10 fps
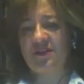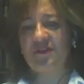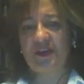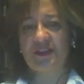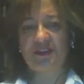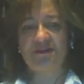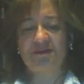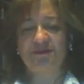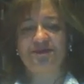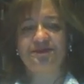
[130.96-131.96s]
effective.
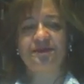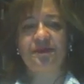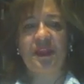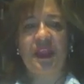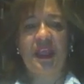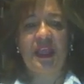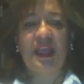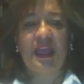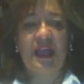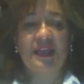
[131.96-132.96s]

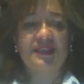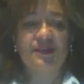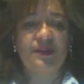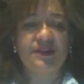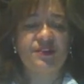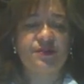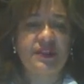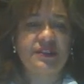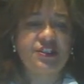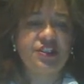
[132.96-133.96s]
As our
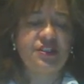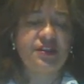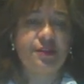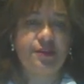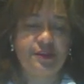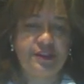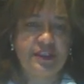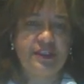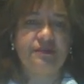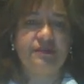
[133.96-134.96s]
strategy
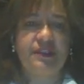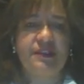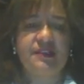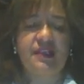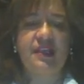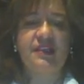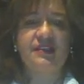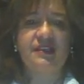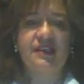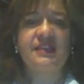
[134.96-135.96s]
13 in this
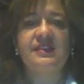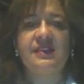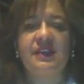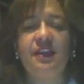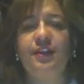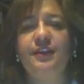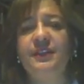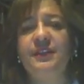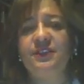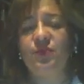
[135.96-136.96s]
case is
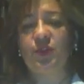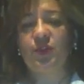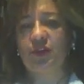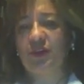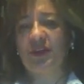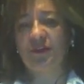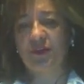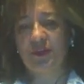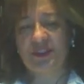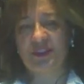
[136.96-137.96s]
learning to work
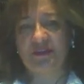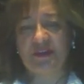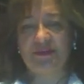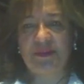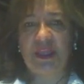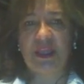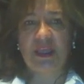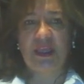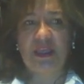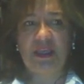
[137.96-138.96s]
collaboratively.
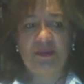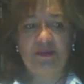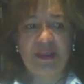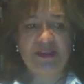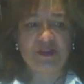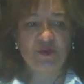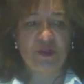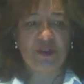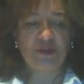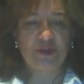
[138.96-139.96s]
Based on
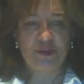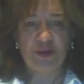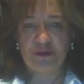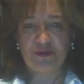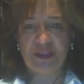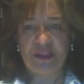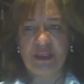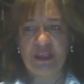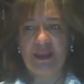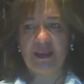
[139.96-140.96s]
what you told me,
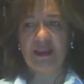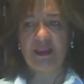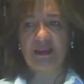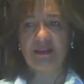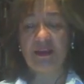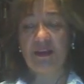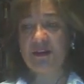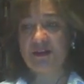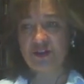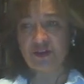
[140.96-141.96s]
there
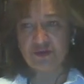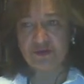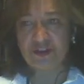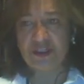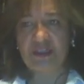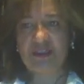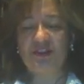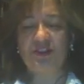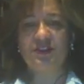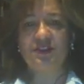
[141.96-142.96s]
are new
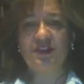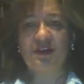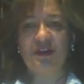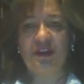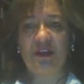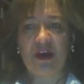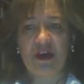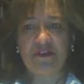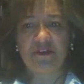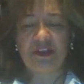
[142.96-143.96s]
challenges, there are a
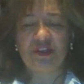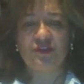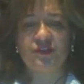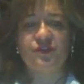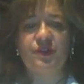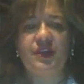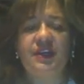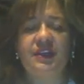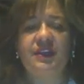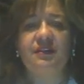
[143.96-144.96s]
lot of issues
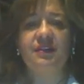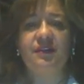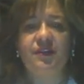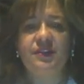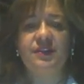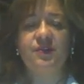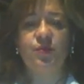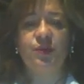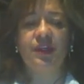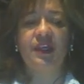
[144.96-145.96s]
regarding collaborative
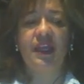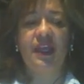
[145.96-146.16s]
work.